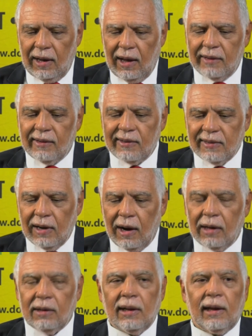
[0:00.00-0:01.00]
As a
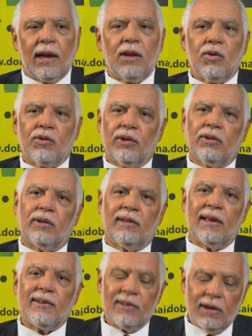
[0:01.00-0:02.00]
start, they can use it to
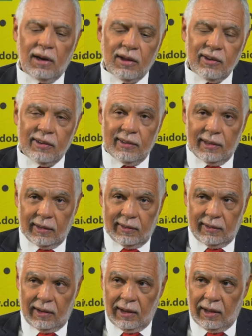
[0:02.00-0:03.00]
test their
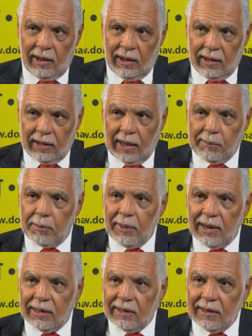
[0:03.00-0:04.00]
logistics
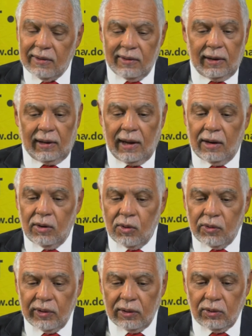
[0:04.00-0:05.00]
capabilities. They can
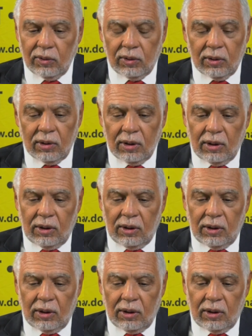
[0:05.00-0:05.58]
use it to